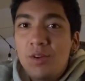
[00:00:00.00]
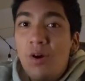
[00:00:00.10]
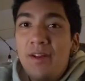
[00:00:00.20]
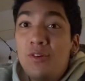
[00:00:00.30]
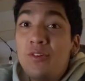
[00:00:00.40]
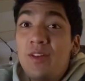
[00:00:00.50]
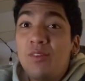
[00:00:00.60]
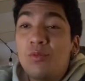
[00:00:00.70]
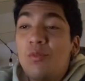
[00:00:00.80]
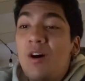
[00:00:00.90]
oh I know you
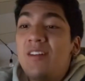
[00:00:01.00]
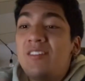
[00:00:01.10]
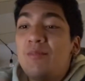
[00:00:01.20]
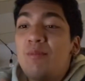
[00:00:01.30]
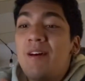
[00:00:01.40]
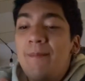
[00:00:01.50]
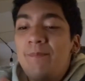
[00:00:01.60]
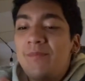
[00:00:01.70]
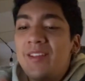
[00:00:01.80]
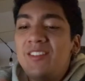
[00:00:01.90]
guys will watch it but
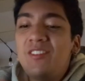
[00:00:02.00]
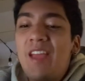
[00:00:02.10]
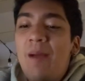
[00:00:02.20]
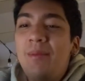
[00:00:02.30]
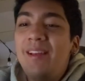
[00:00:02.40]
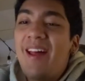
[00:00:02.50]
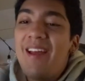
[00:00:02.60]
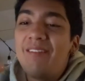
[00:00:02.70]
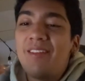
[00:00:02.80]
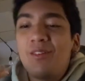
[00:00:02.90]
it just can't be
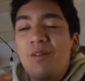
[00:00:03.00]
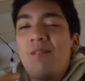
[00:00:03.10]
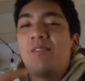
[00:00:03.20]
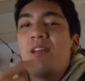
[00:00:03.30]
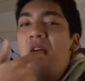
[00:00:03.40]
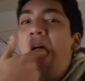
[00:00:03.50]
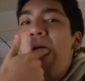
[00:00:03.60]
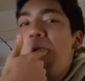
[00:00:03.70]
live that's what I'm saying